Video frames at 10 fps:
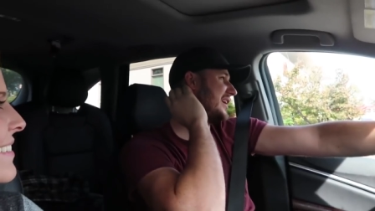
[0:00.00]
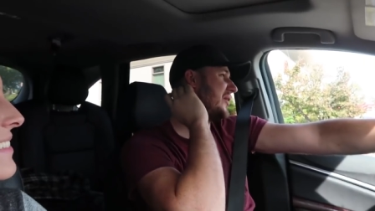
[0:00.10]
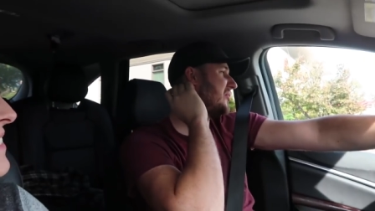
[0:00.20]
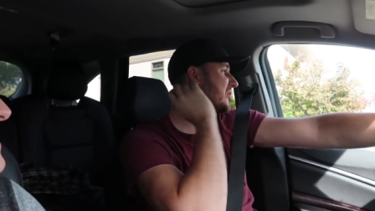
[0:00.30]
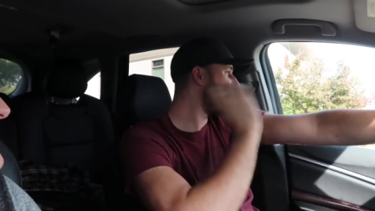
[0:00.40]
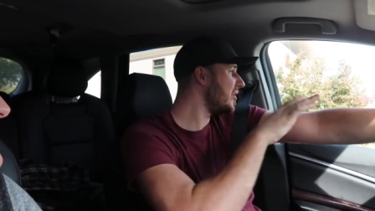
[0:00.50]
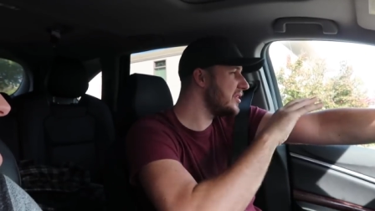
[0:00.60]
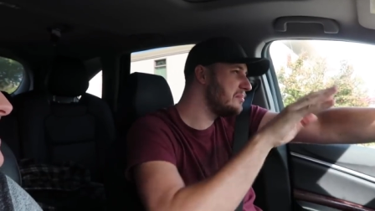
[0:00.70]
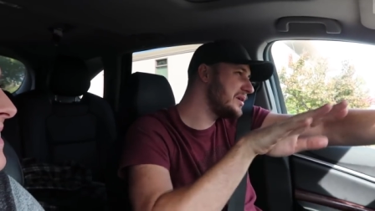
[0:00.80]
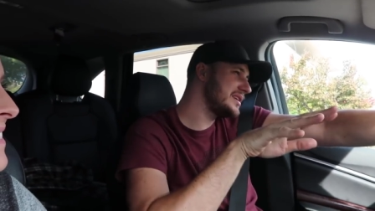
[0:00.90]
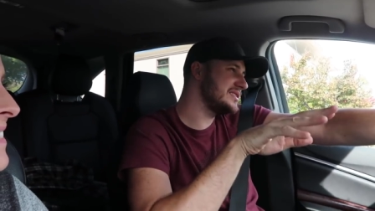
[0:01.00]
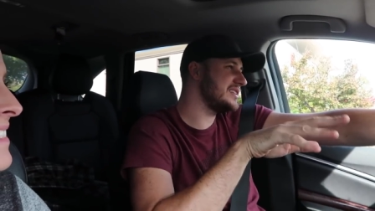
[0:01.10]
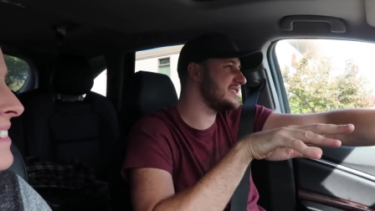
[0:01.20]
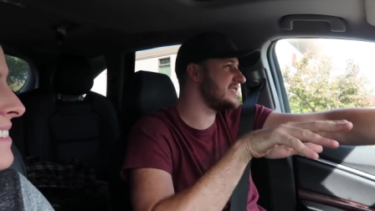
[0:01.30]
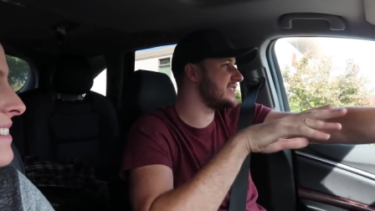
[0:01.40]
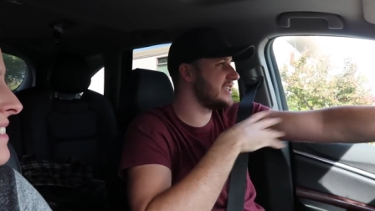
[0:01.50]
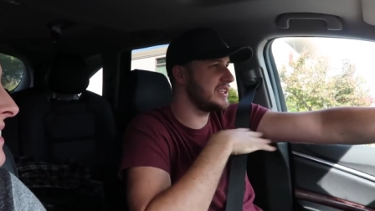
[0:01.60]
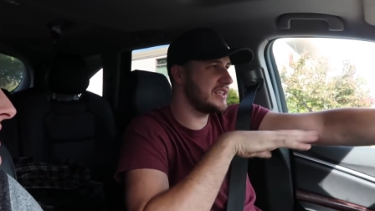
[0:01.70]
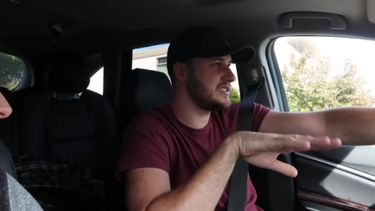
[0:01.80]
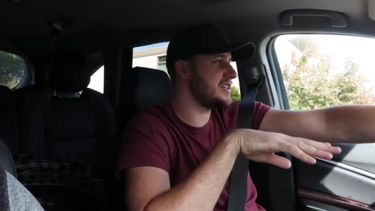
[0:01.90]
done with all the business,
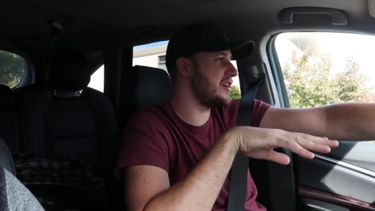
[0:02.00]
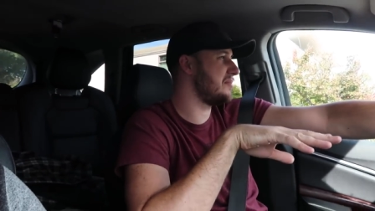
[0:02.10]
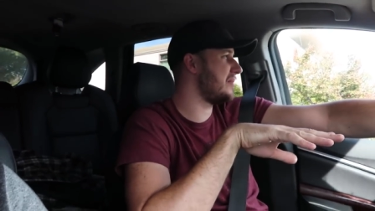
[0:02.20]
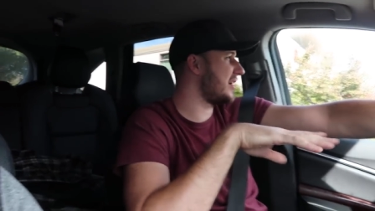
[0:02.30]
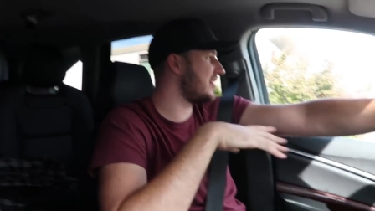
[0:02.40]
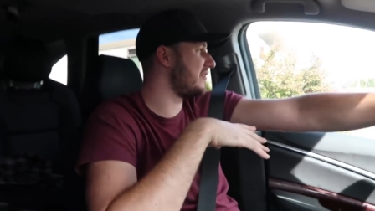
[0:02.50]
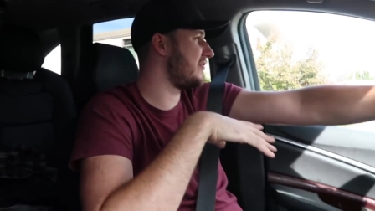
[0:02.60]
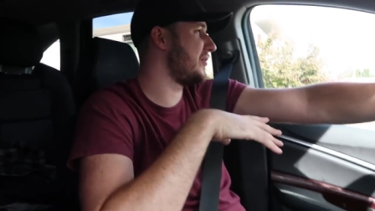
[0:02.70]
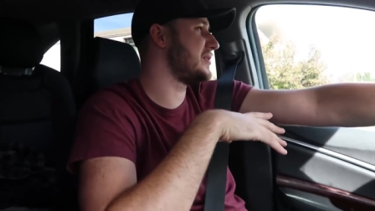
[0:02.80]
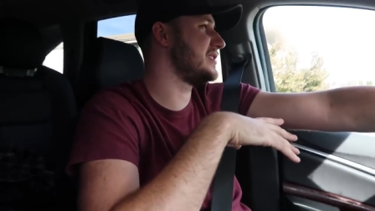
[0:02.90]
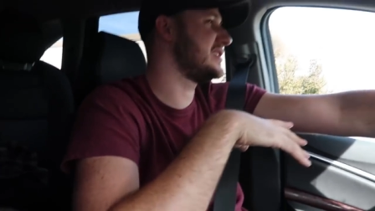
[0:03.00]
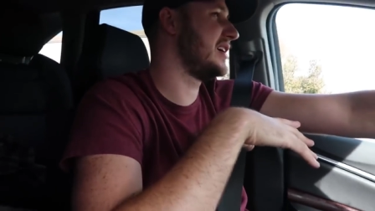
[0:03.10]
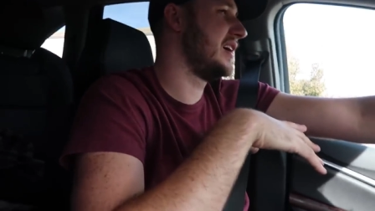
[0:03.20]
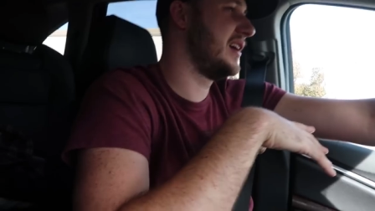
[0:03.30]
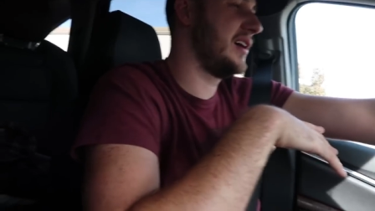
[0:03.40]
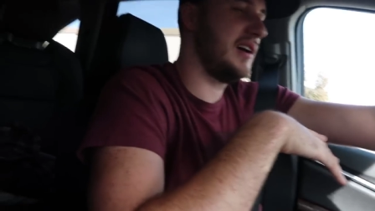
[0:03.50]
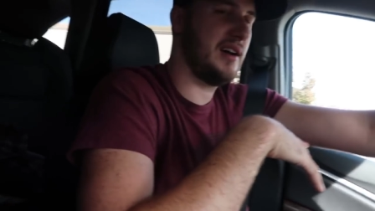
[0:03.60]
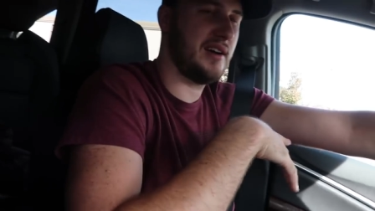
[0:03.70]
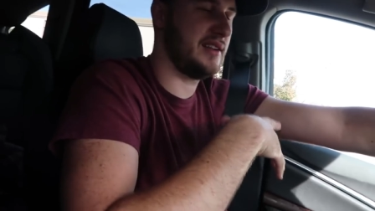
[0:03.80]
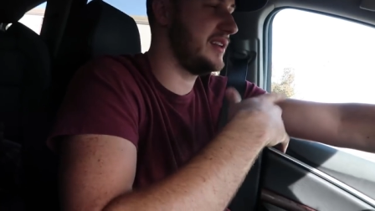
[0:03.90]
running uh, around back and forth. Uh,